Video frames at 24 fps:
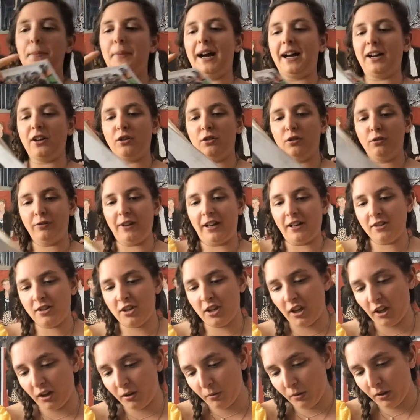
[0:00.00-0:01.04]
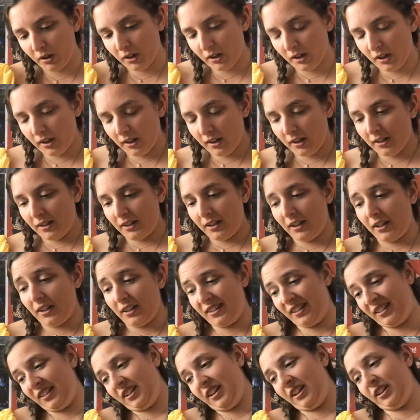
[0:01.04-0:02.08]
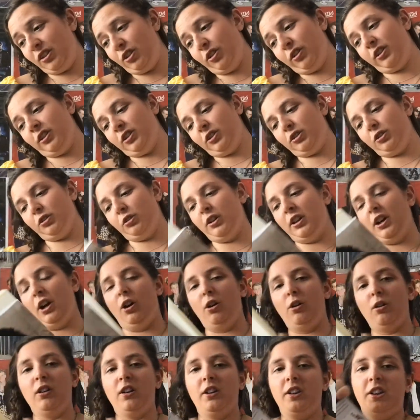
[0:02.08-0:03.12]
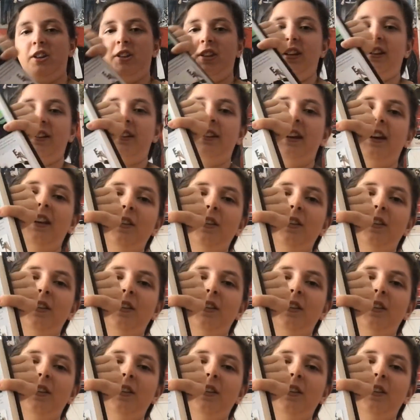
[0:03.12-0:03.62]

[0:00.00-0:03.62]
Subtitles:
back cover too. And it doesn't show you all of the things